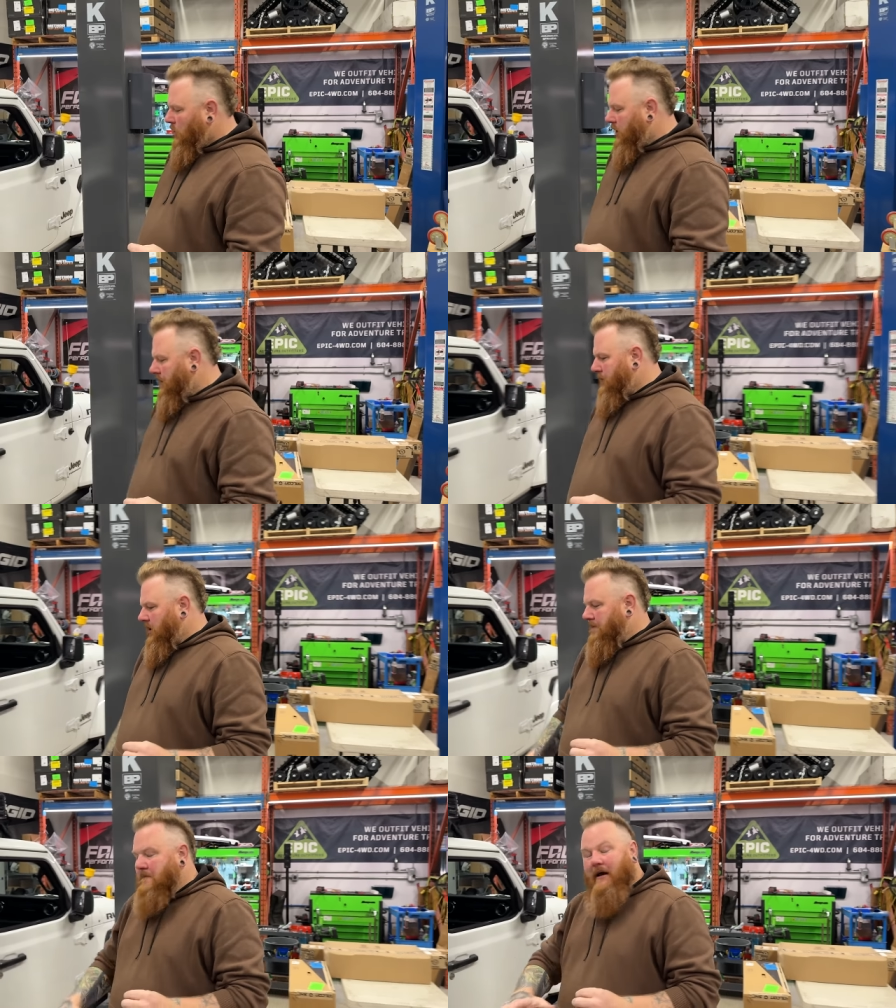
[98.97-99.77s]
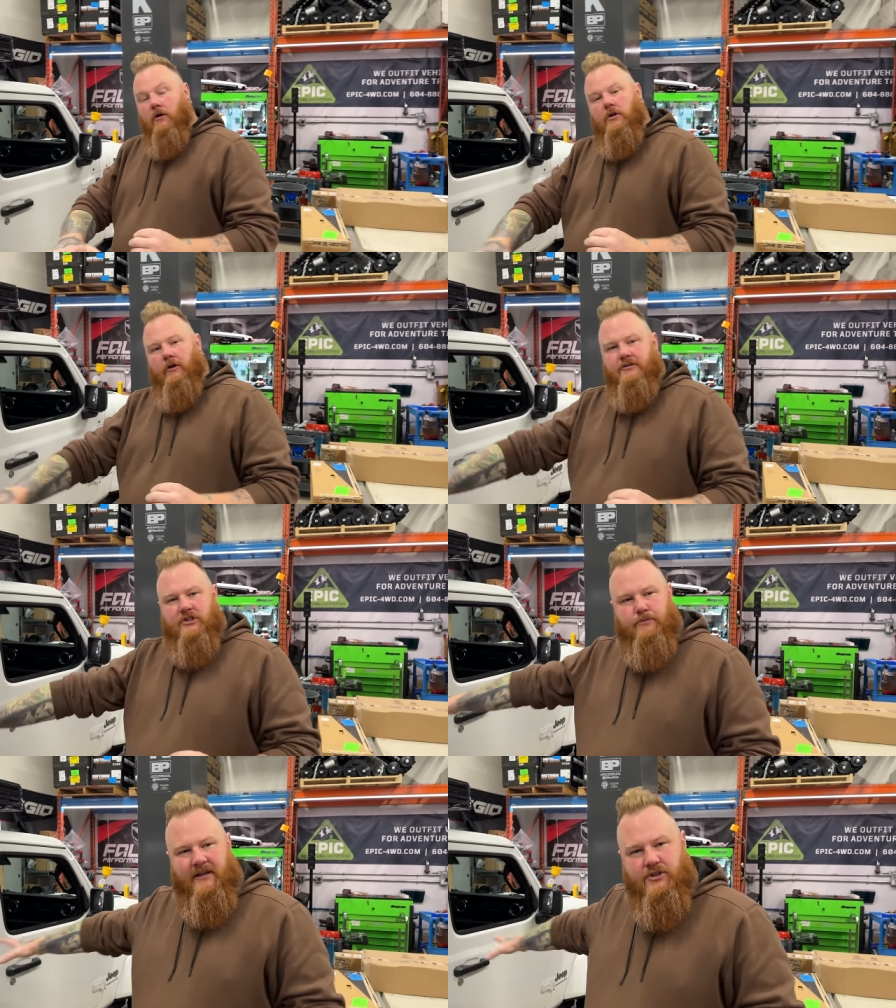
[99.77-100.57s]
We're gonna put a MetalCloak
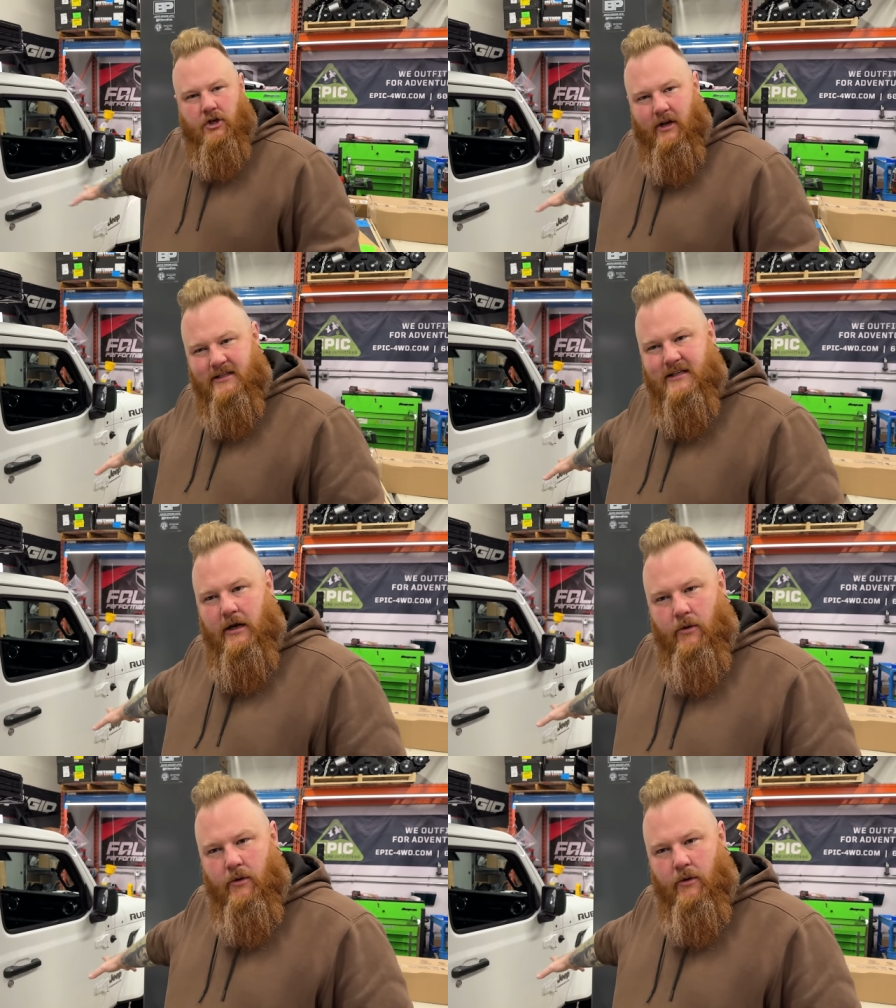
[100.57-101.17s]
suspension on it today.